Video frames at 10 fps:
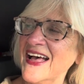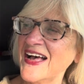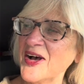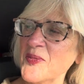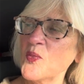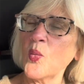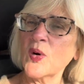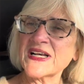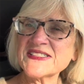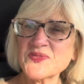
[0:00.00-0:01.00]

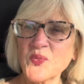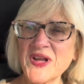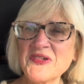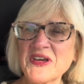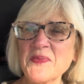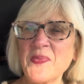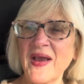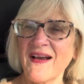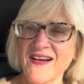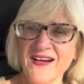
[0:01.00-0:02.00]
Because um, when you
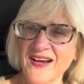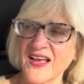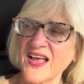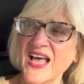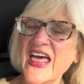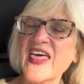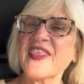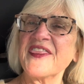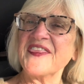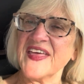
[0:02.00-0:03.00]
compare
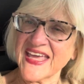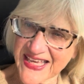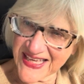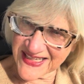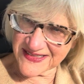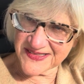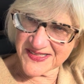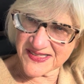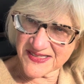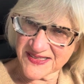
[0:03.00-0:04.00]

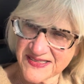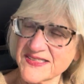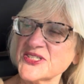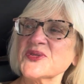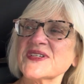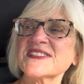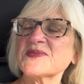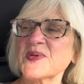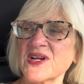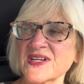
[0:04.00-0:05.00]
things to
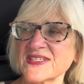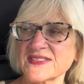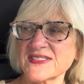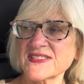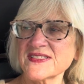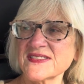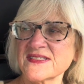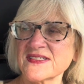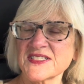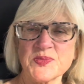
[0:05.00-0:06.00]

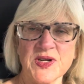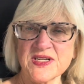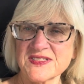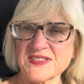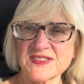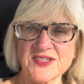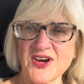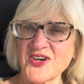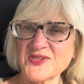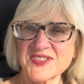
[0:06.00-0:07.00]
experiences, experiences are
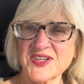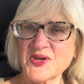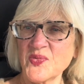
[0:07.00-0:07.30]
always going to